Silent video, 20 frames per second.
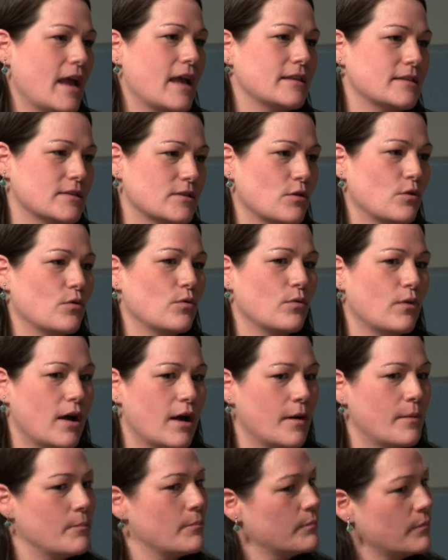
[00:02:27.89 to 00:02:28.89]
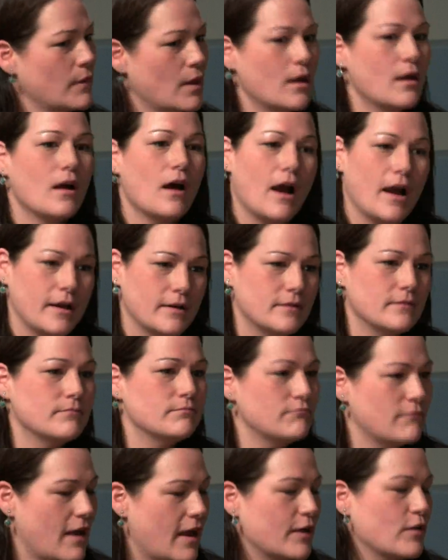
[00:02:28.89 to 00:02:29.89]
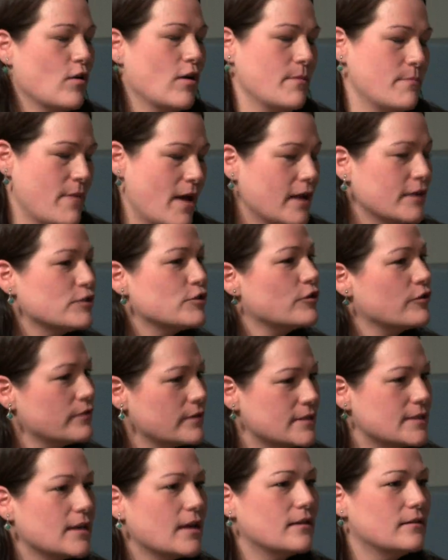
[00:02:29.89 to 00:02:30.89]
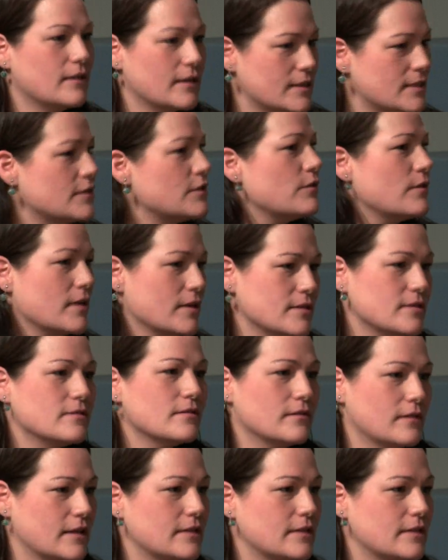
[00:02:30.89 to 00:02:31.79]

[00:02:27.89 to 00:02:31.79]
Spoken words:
And so I had gotten back to her and said, let's do this.